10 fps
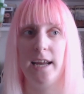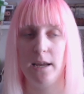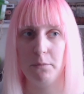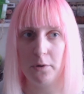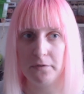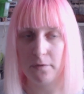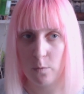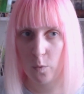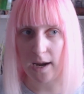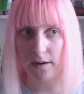It was
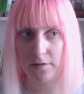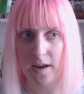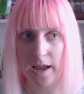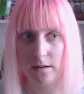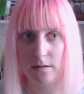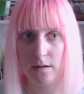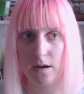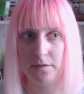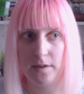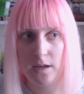from Wish, and
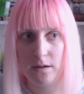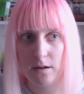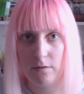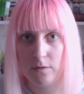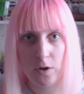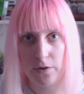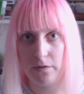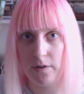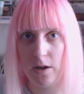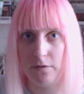I've seen loads
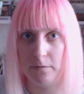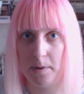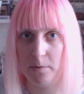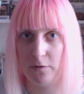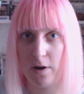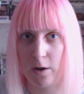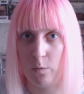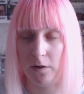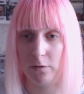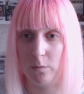of videos of people trying on
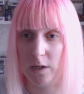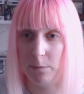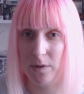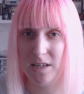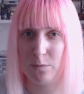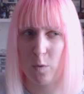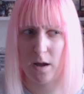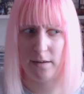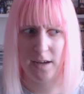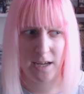wigs from Wish, but this
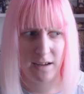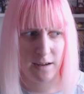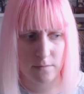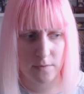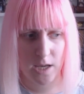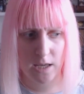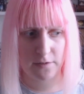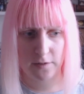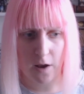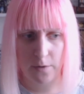one, it's
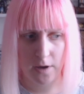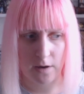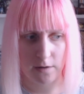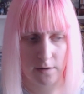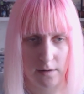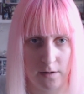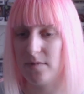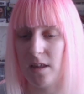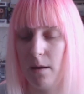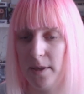so good.
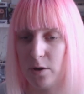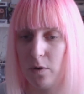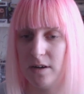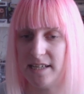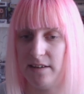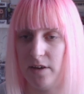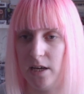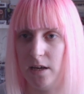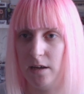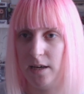I mean, the quality of it
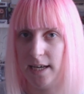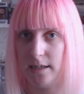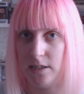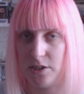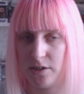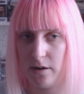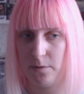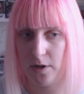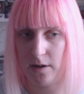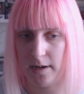is so
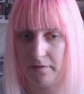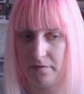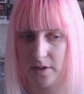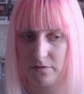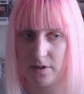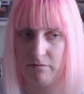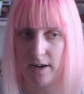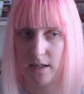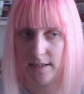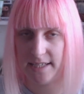good. It feels really
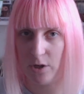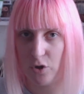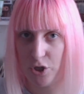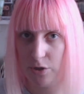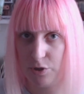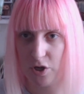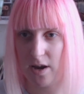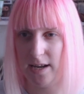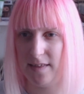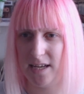real, and it's not too
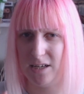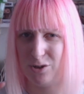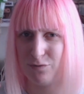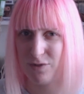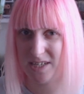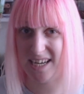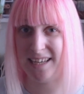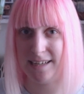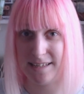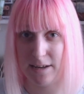shiny that it looks
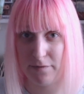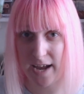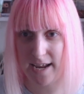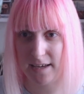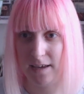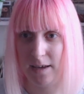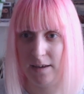ridiculously fake.